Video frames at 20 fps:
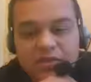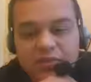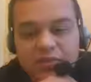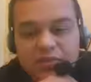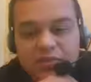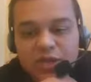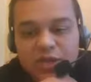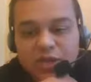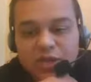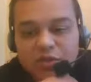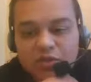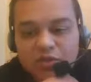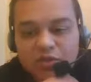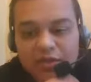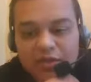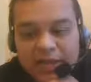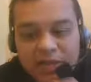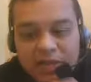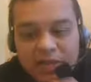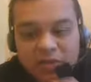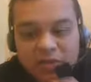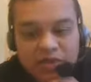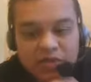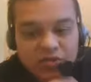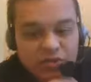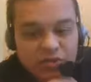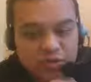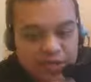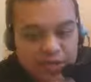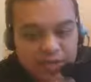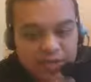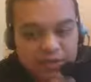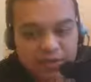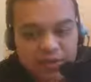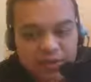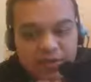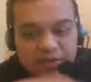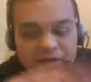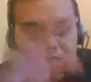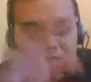that you really understand what you're
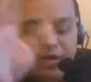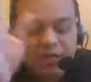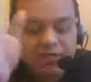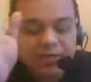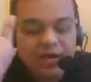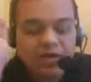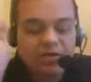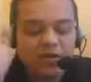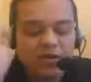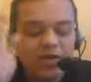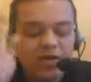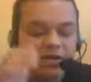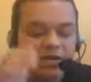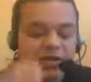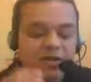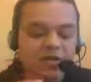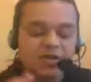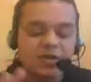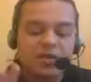saying, because think about it like this.